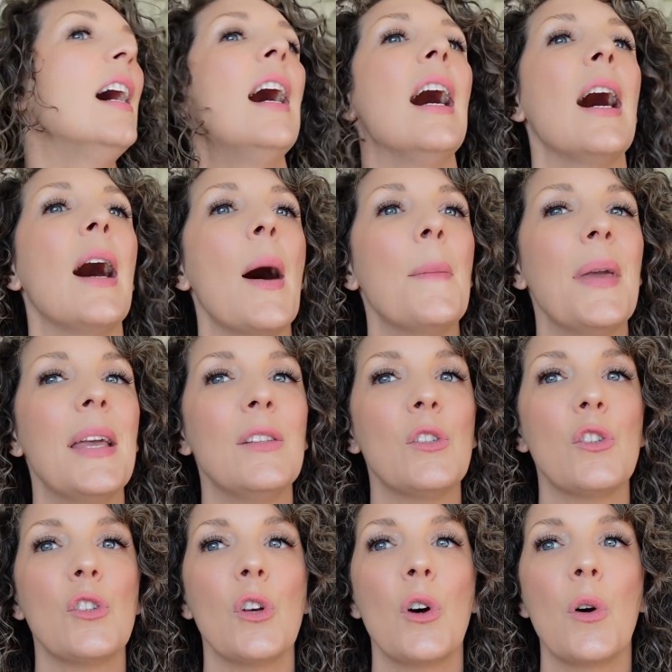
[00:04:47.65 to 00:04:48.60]
And
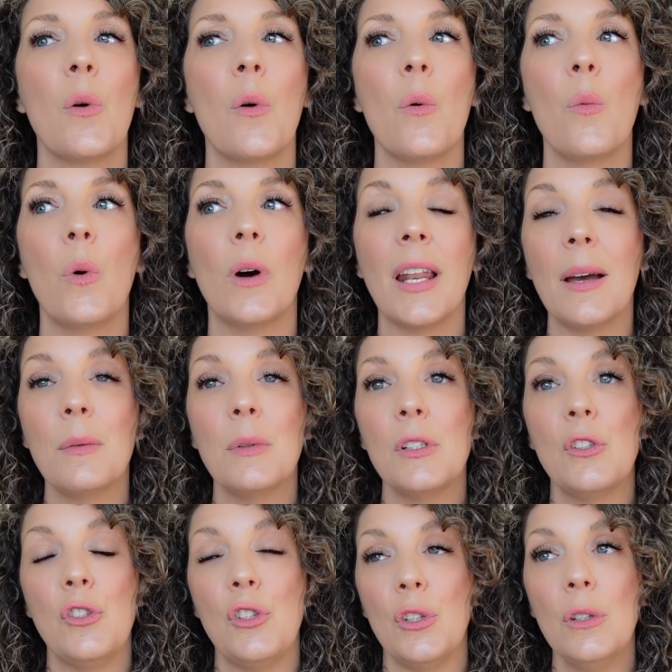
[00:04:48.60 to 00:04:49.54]
so what I
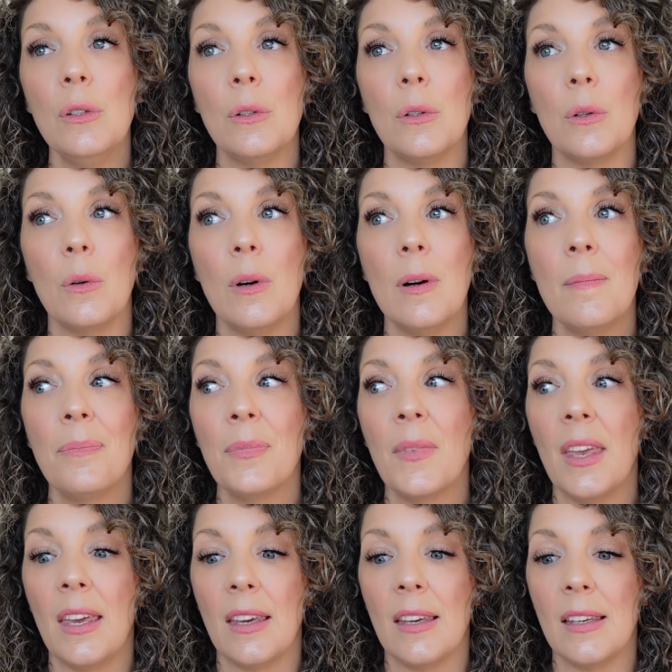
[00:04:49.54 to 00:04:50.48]
would do
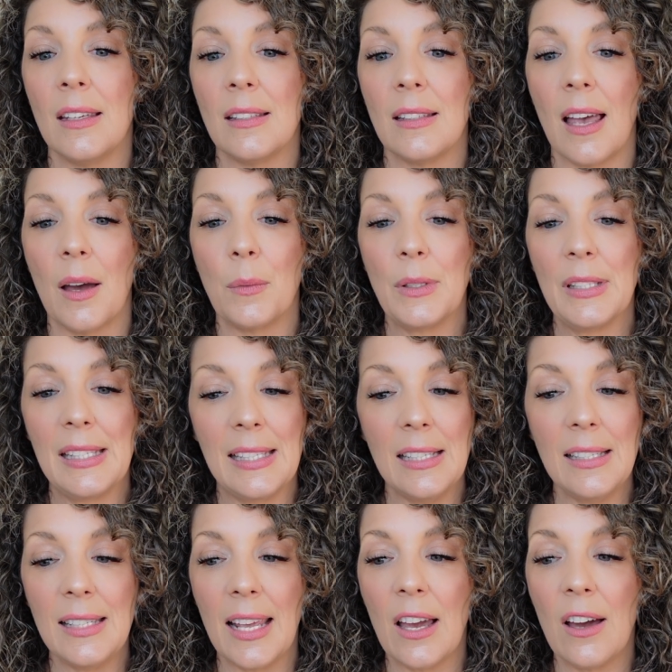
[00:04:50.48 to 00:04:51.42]
is I would
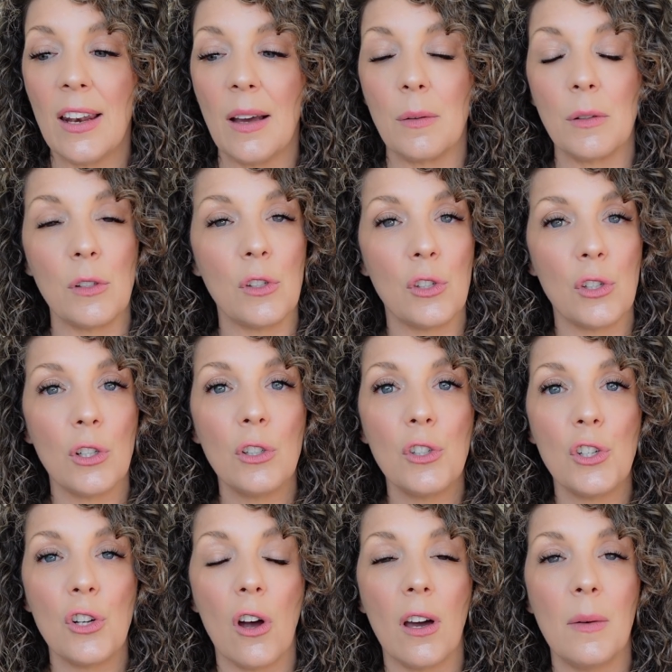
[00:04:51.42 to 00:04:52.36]
sit down, I would
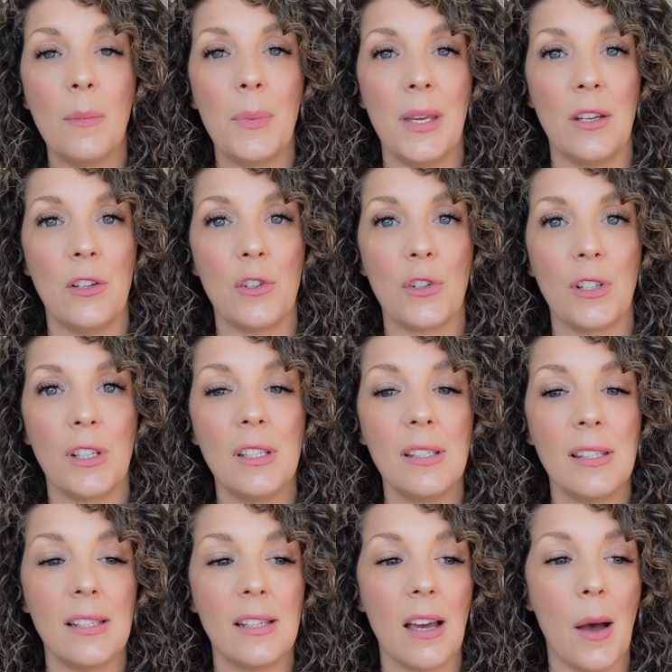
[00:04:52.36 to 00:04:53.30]
search on
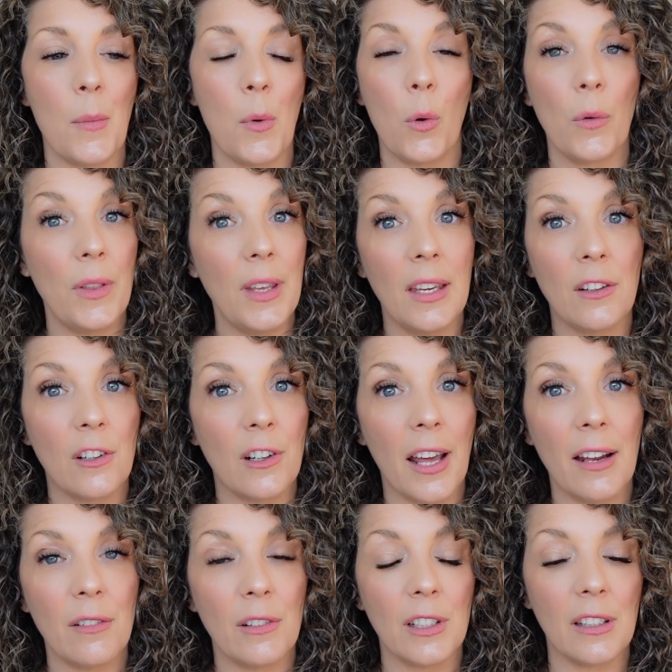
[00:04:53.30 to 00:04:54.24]
Pinterest or the
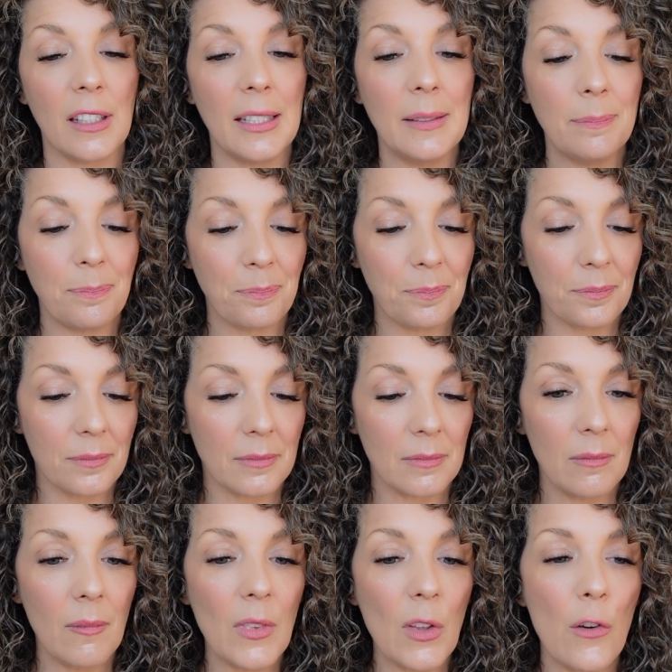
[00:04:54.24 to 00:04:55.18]
internet really
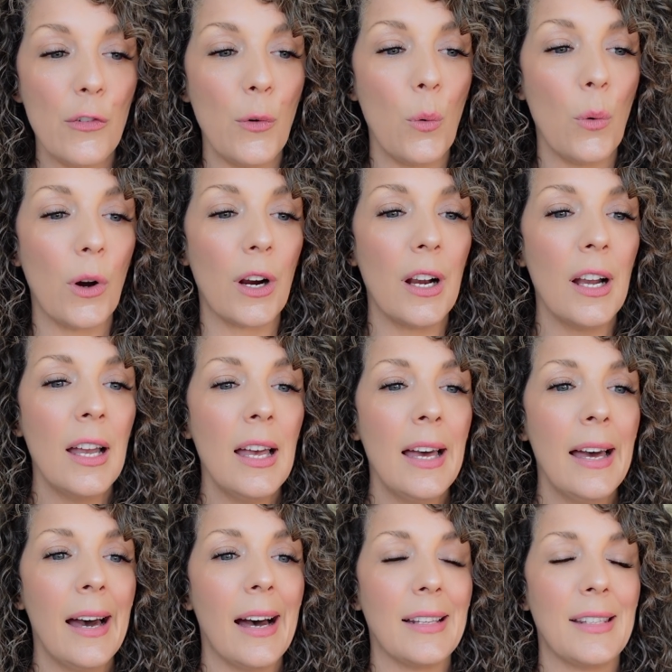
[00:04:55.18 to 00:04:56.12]
for
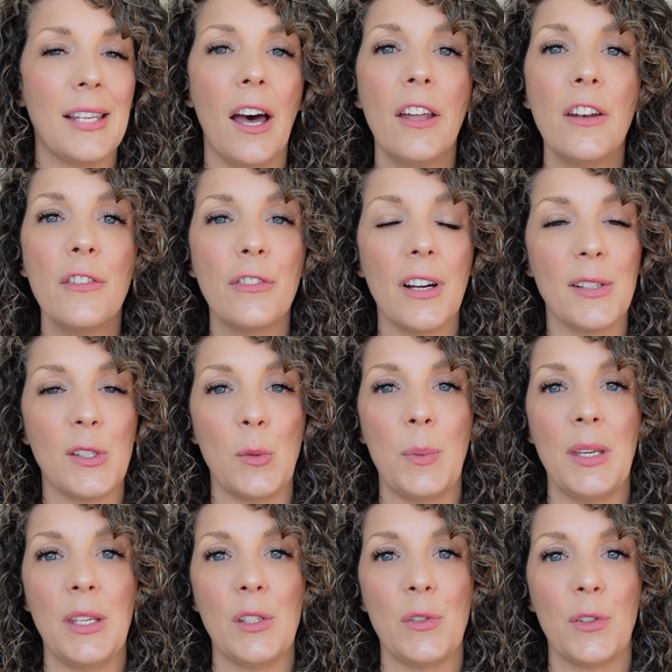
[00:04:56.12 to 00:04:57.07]
a ton of
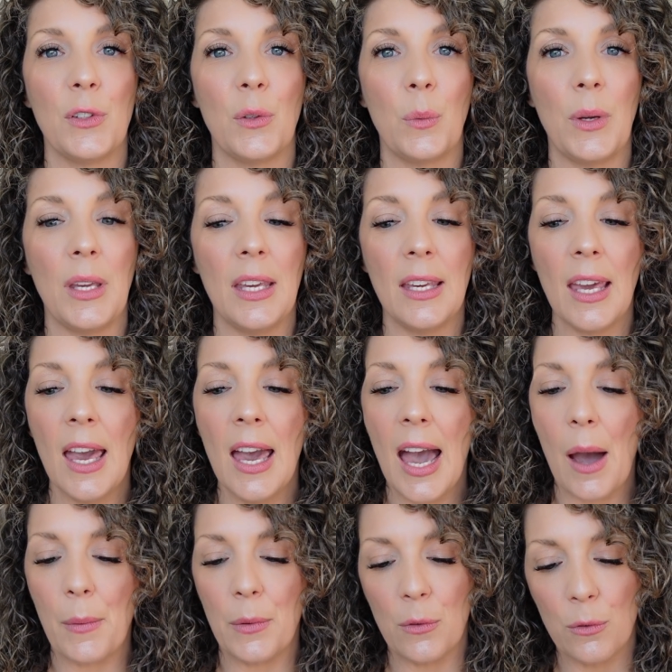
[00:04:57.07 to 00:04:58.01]
recipes for the week.
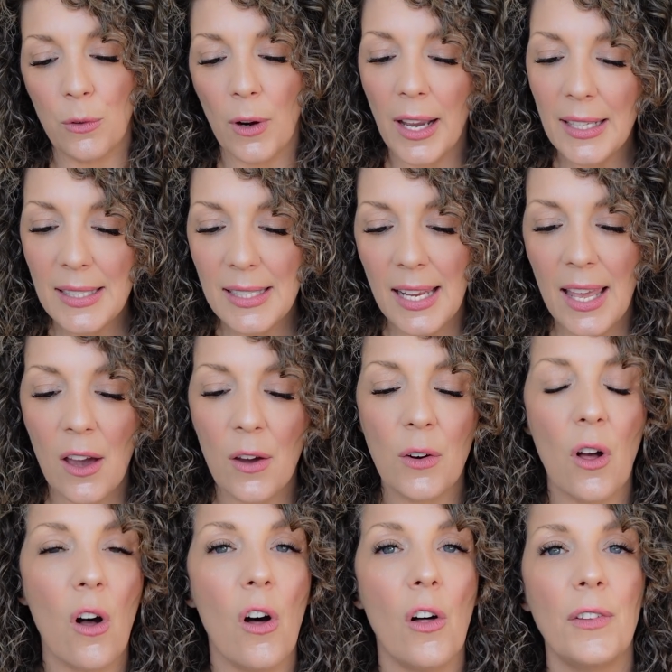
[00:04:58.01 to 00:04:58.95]
I would write down
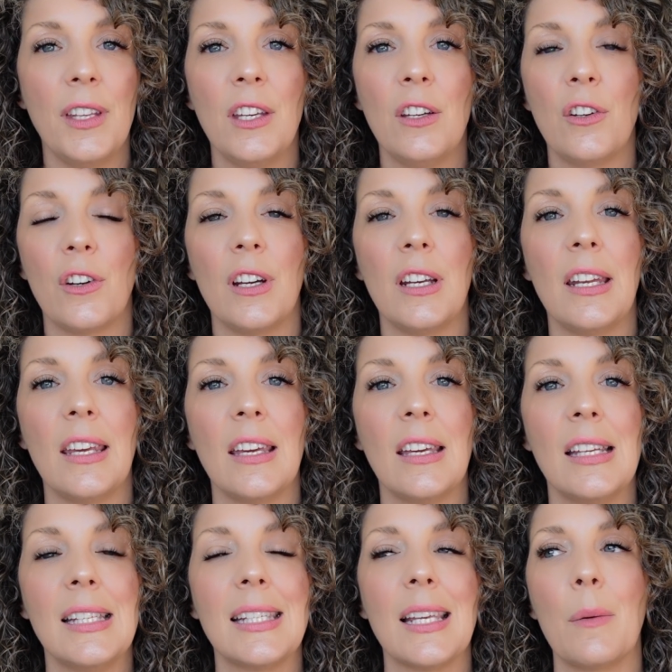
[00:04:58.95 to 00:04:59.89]
all the
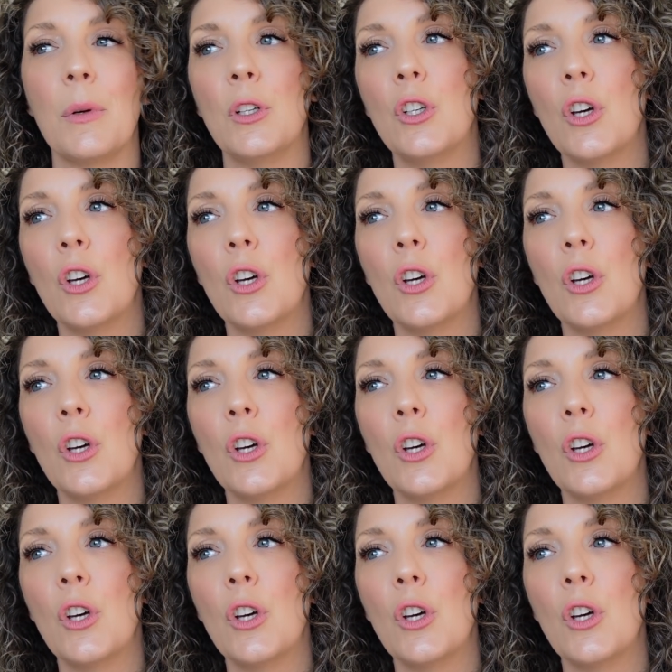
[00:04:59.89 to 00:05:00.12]
ingredients. I would